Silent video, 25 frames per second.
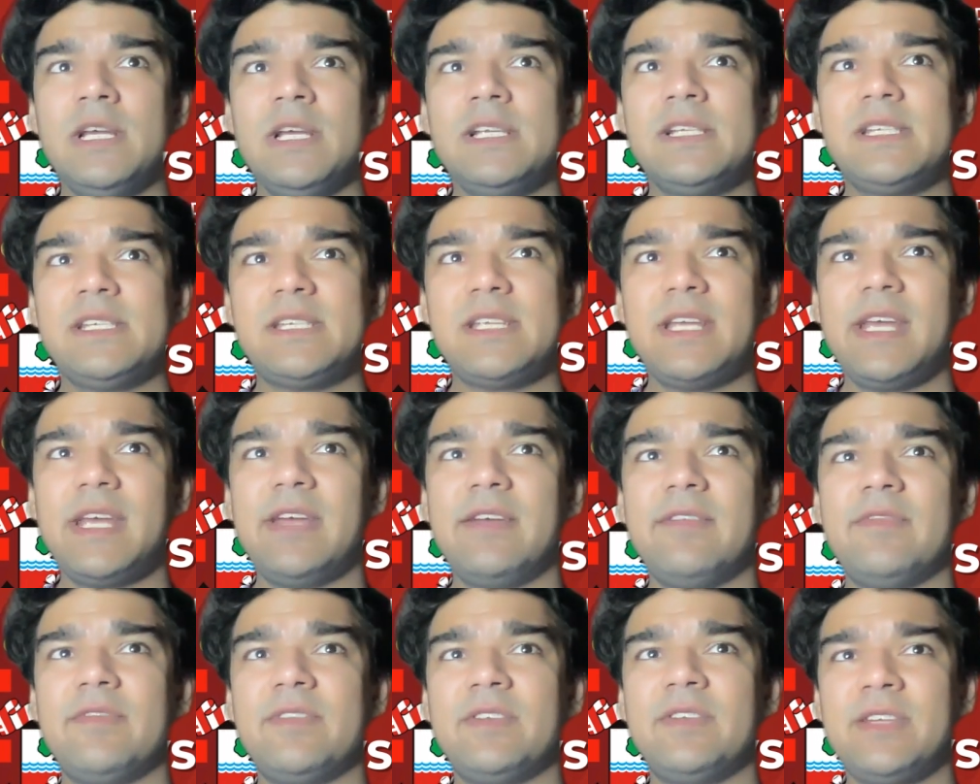
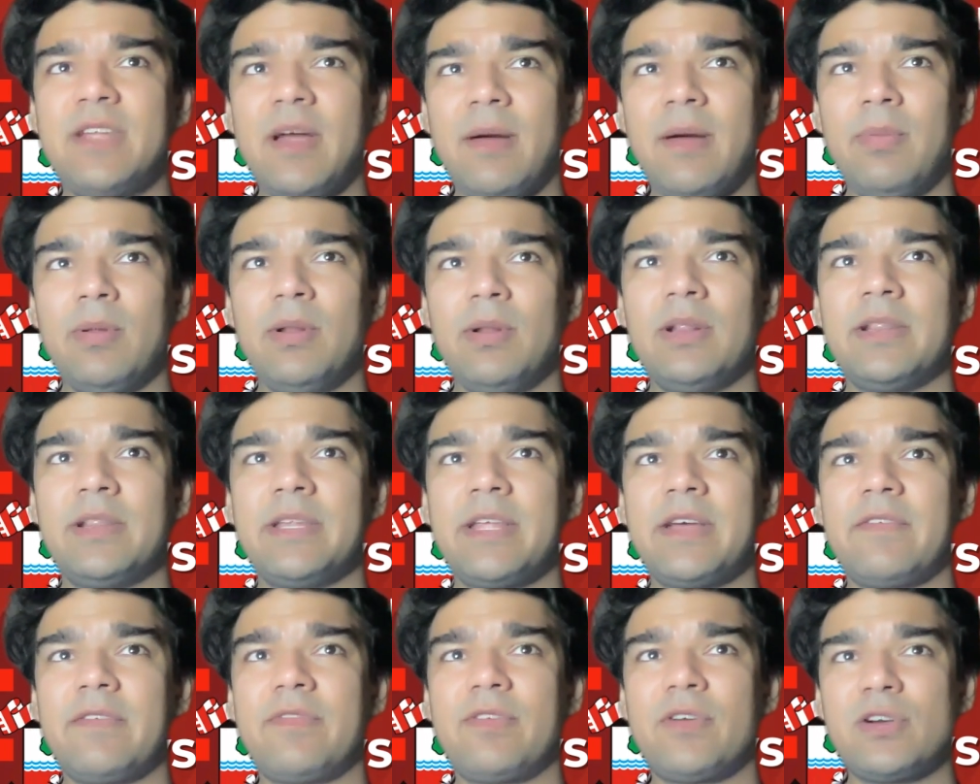save double
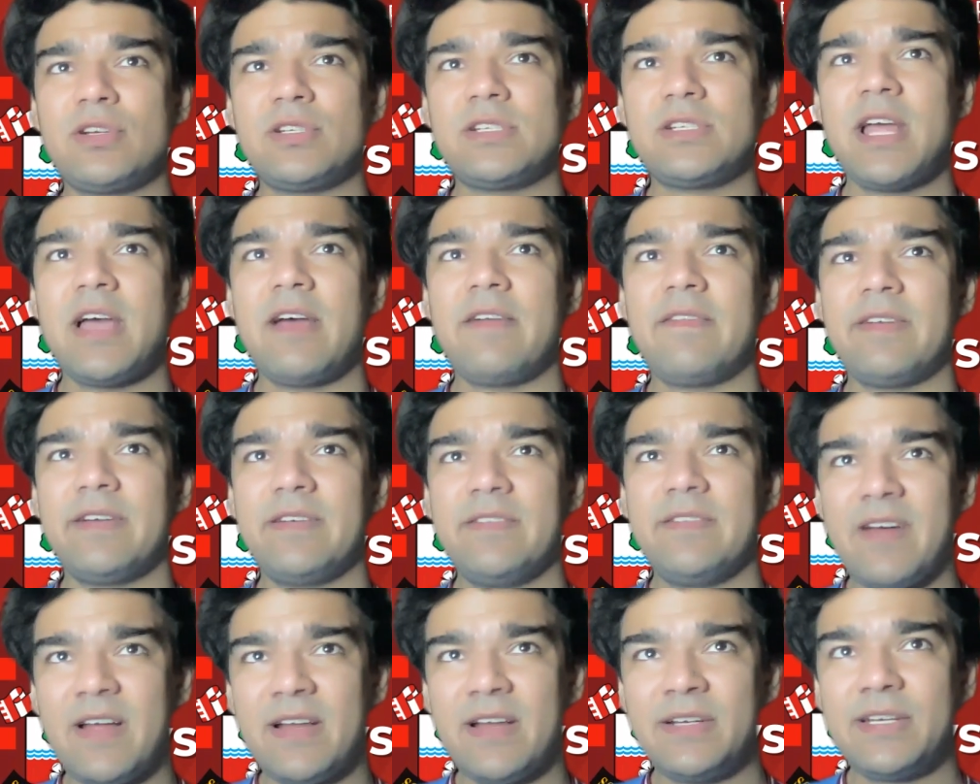their first half
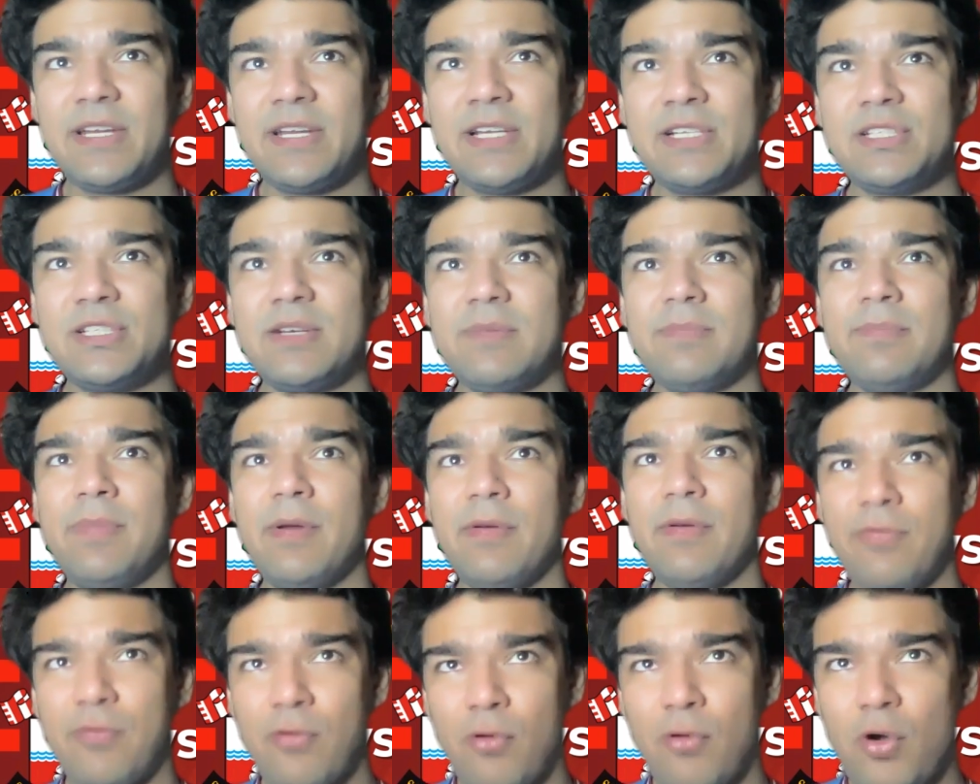advantage
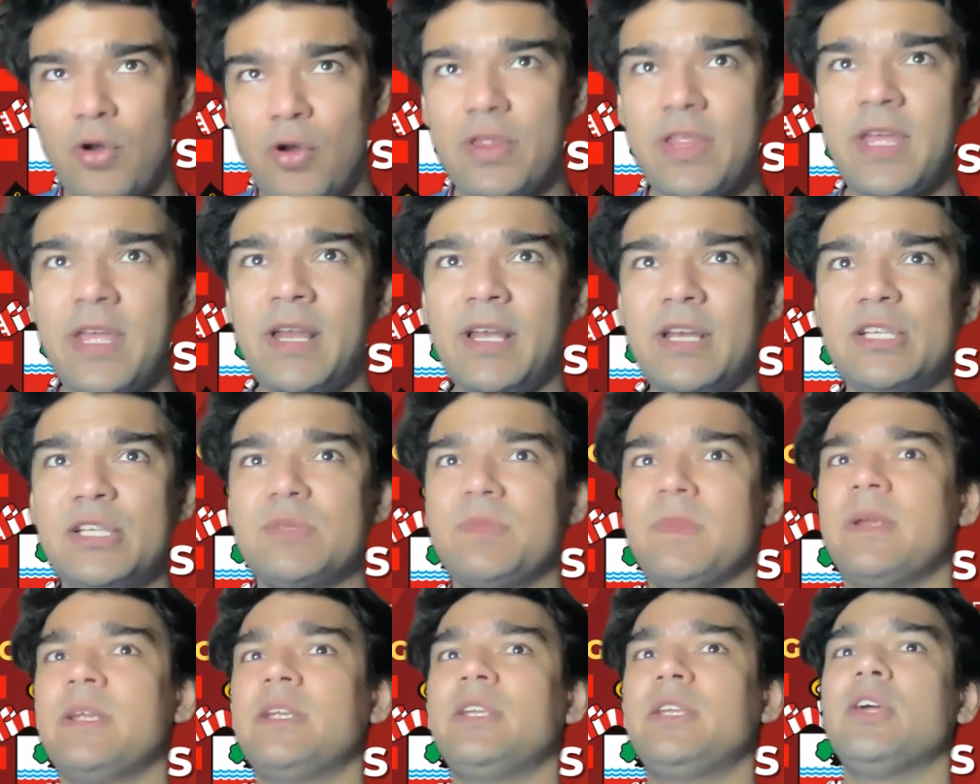before the
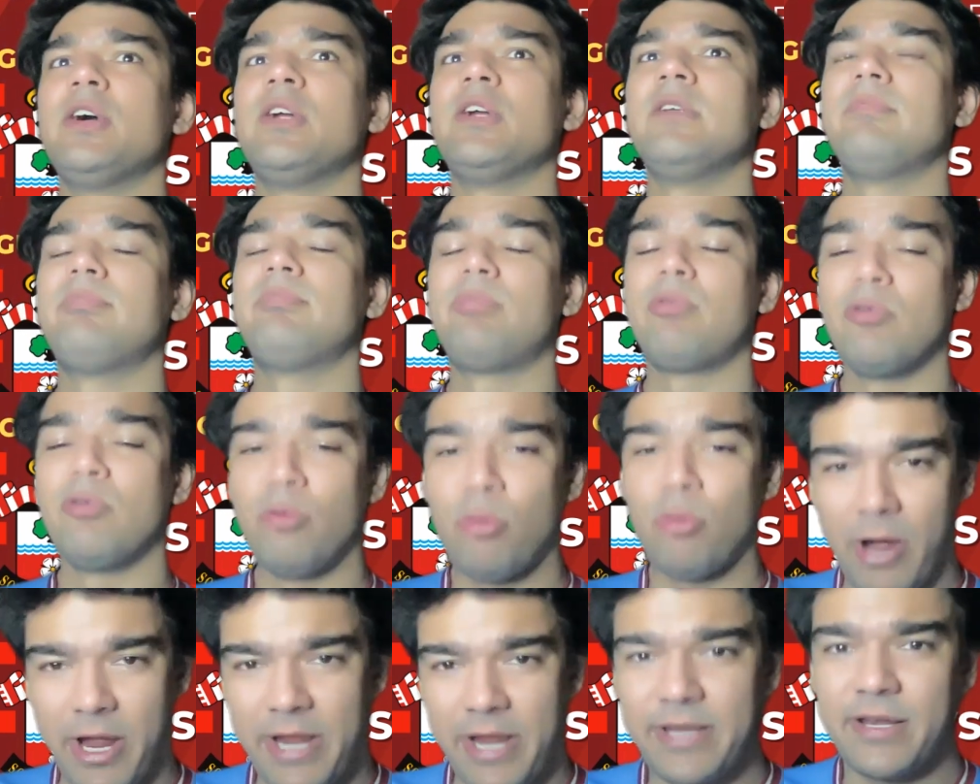Englishman turned
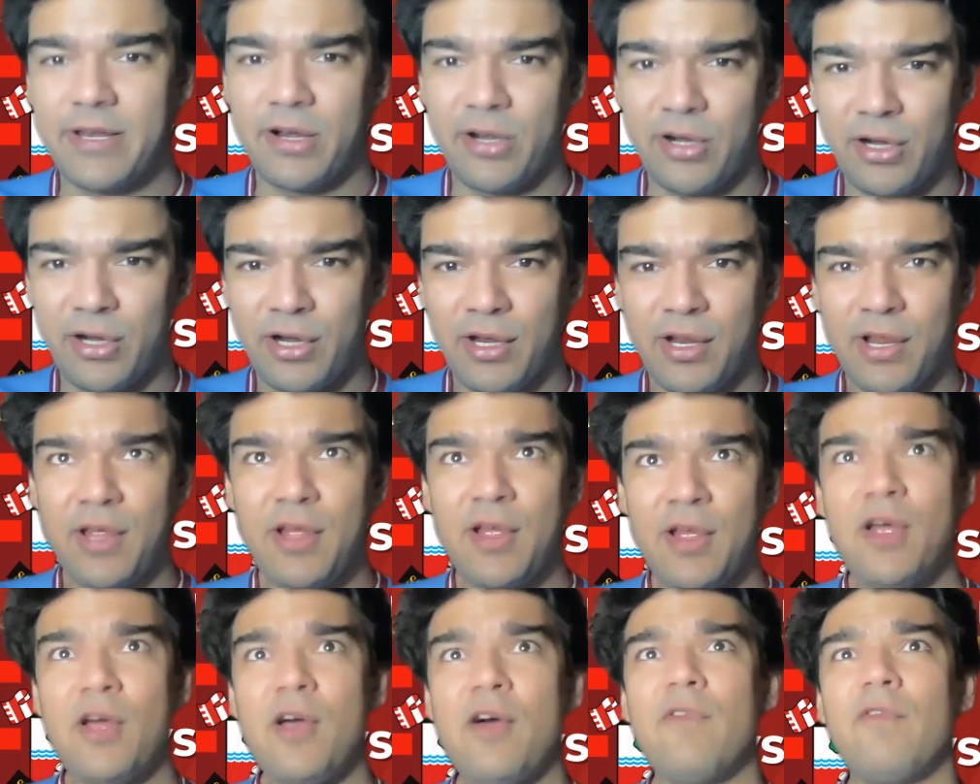provider
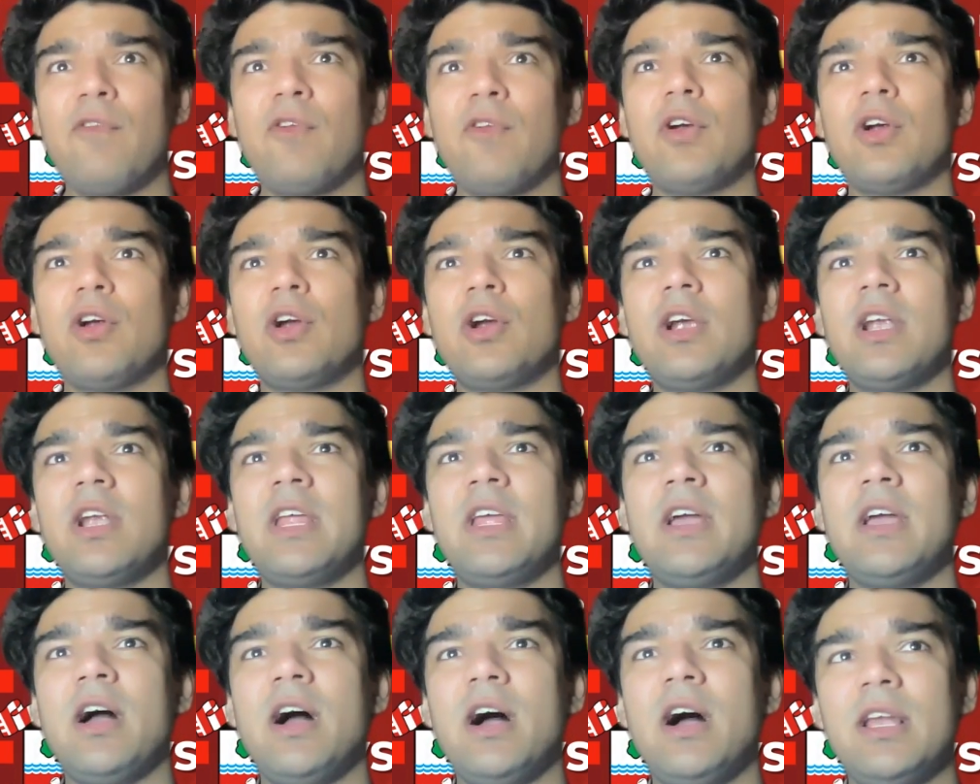for
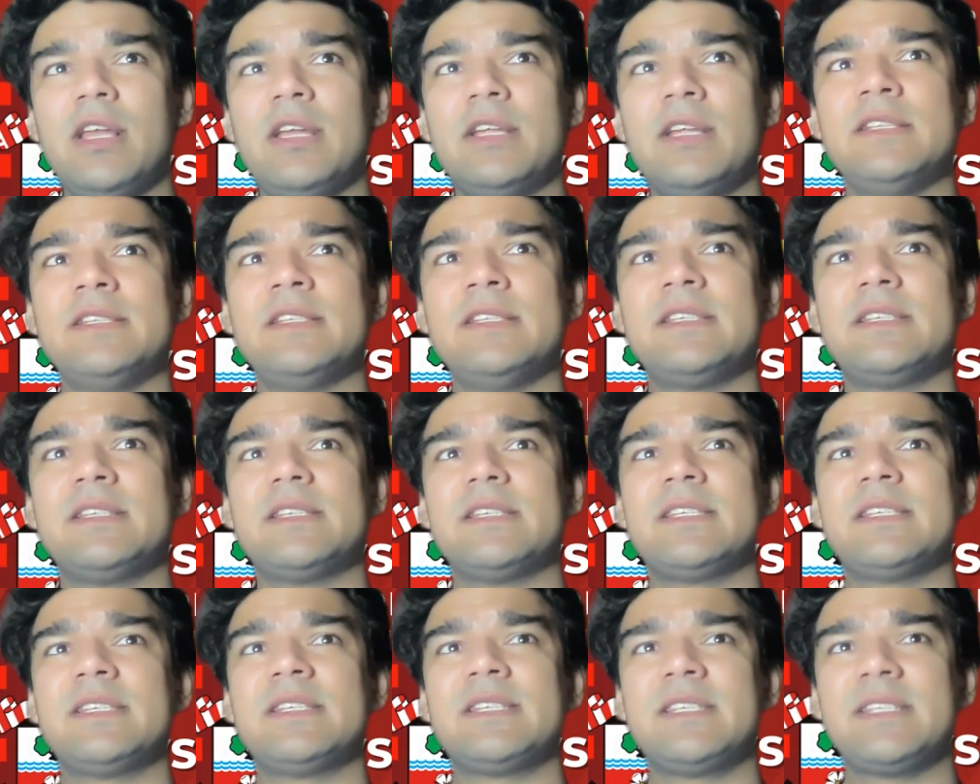Erling Haaland's
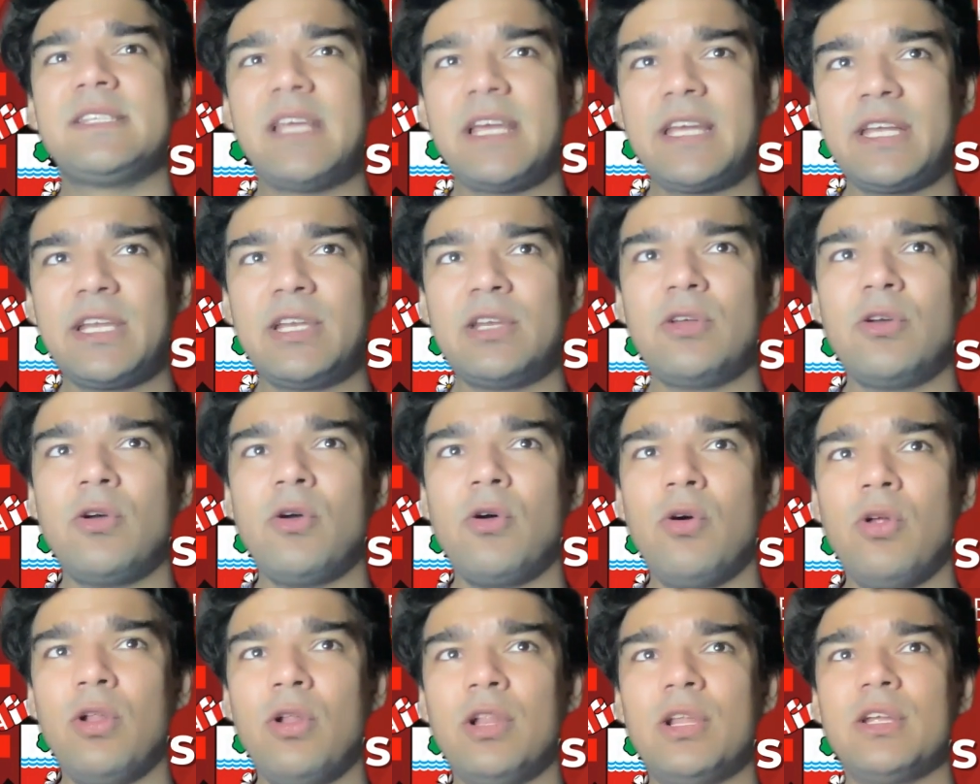second
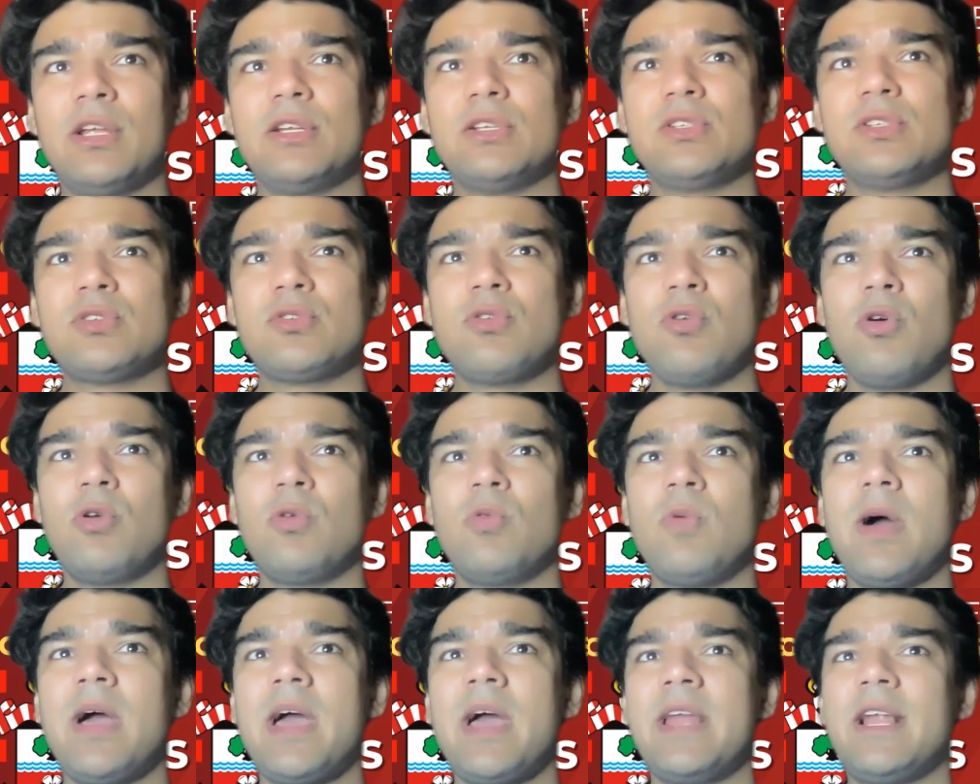goal, scored
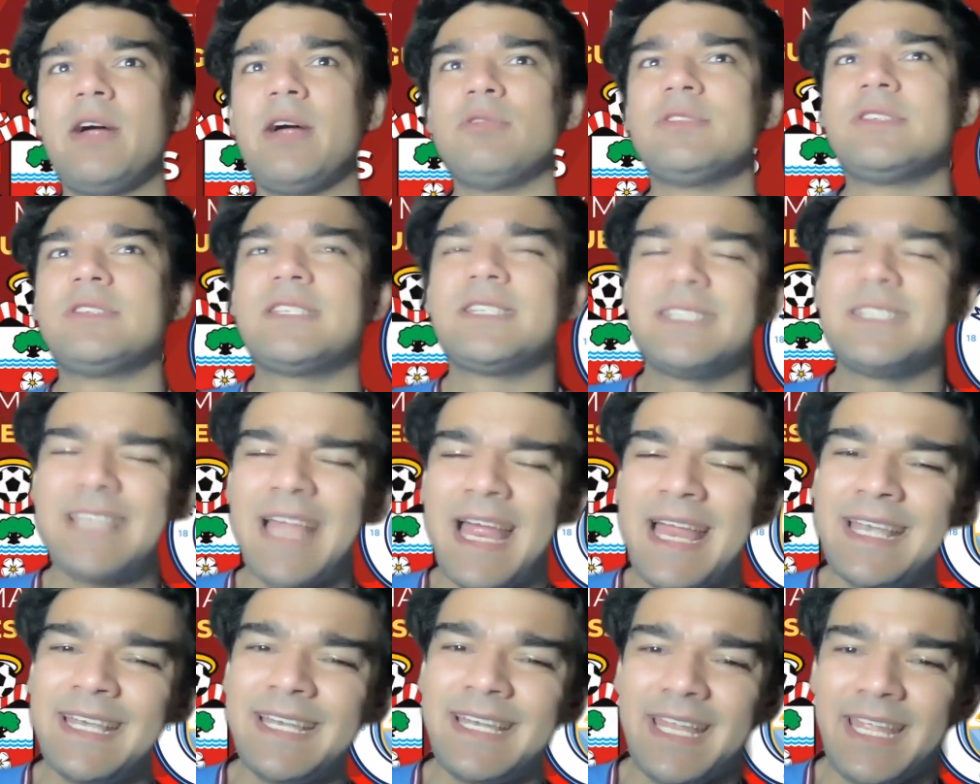via an
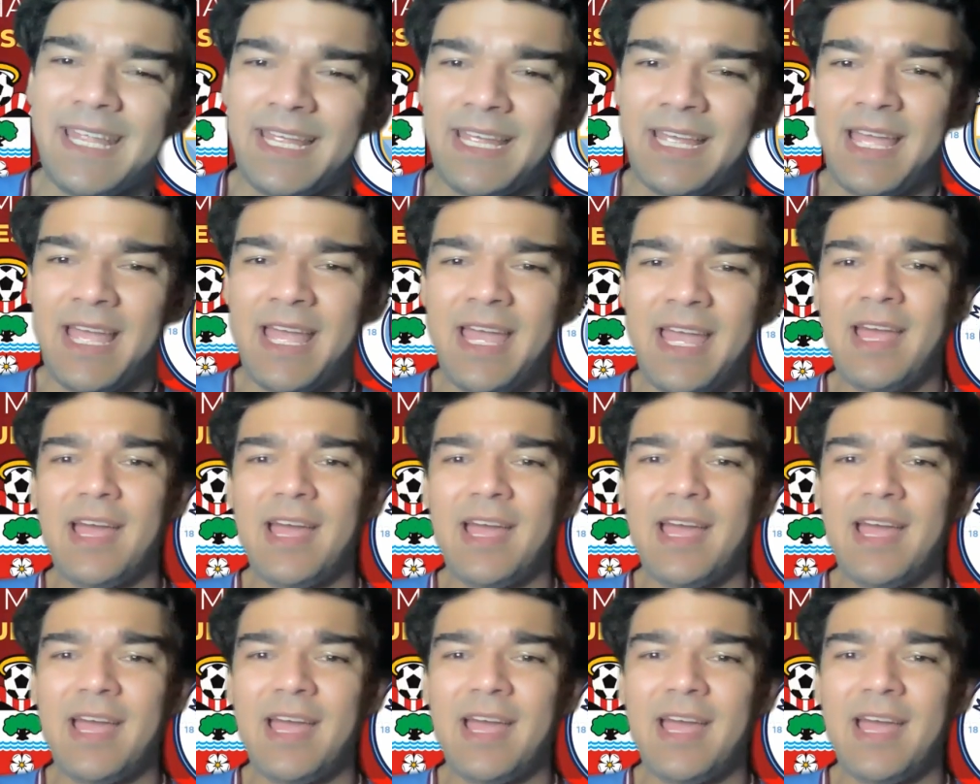outstanding